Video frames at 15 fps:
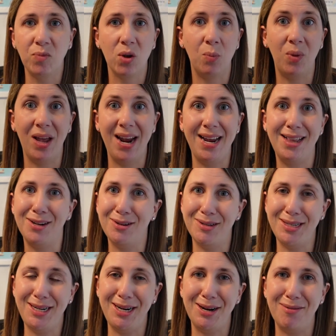Playing
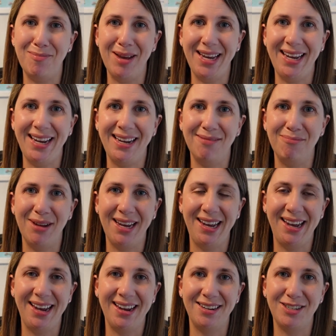those, you know,
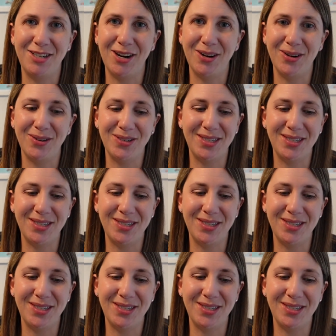Mickey shows.